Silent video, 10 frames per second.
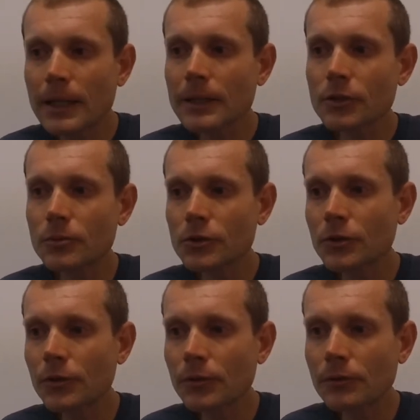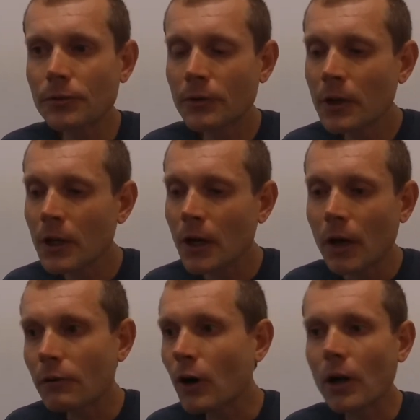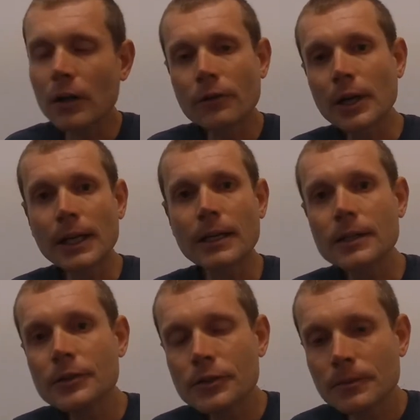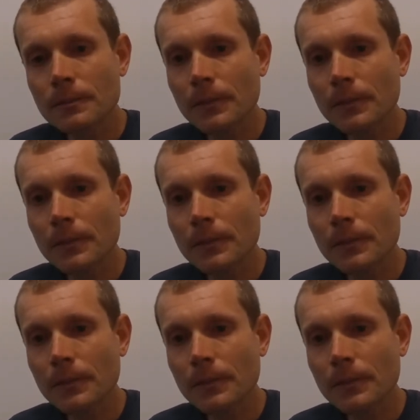that's a result of all of our kids